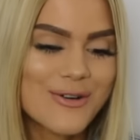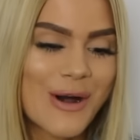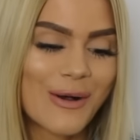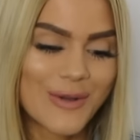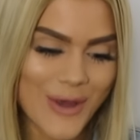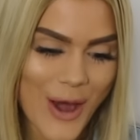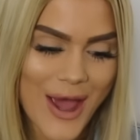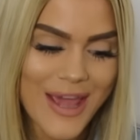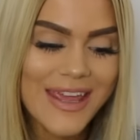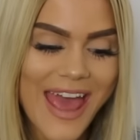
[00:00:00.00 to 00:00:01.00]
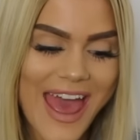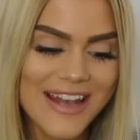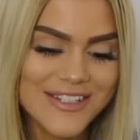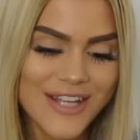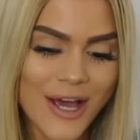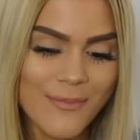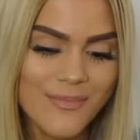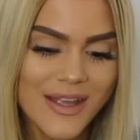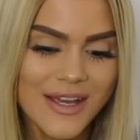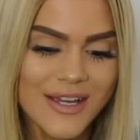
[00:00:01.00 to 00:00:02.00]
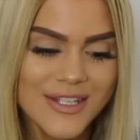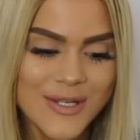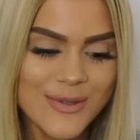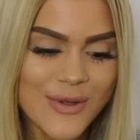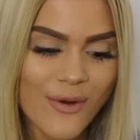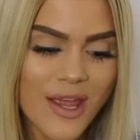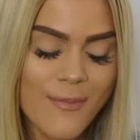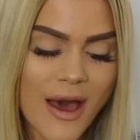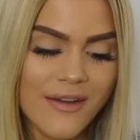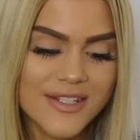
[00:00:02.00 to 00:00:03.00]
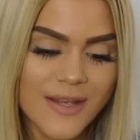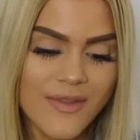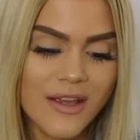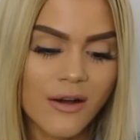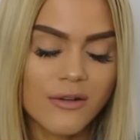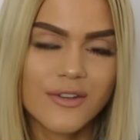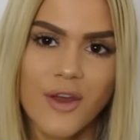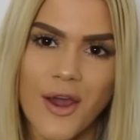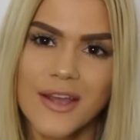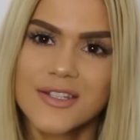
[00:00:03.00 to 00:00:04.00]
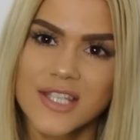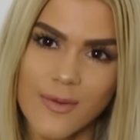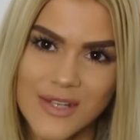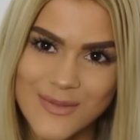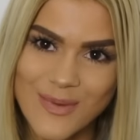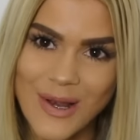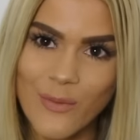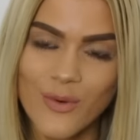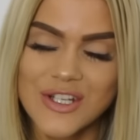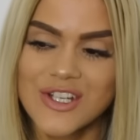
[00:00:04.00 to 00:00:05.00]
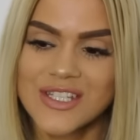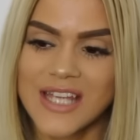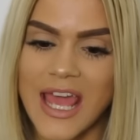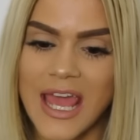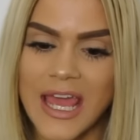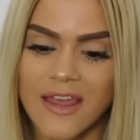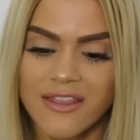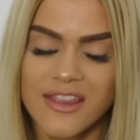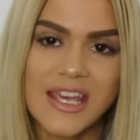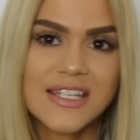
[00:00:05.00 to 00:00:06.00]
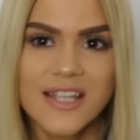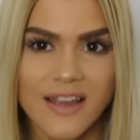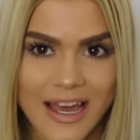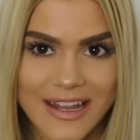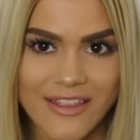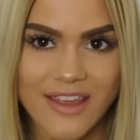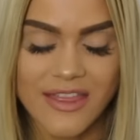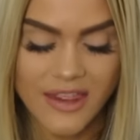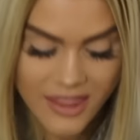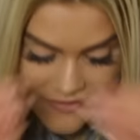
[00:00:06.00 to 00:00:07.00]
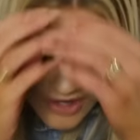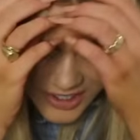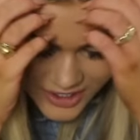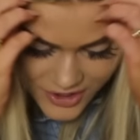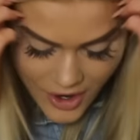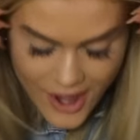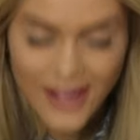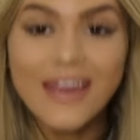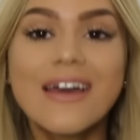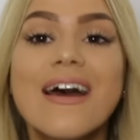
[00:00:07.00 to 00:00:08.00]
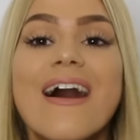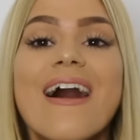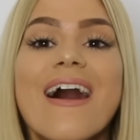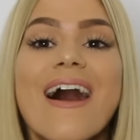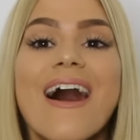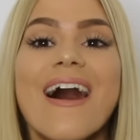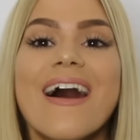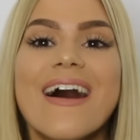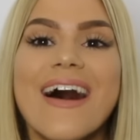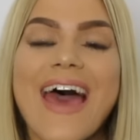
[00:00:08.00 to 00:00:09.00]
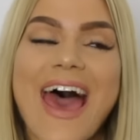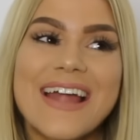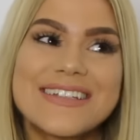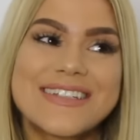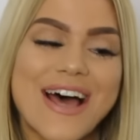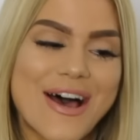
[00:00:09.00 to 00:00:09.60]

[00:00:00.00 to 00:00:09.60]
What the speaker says: called Jørring, and she was talking about something called Jørring Sommerspil, which is a theater kind of thing that they've got in Jørring. And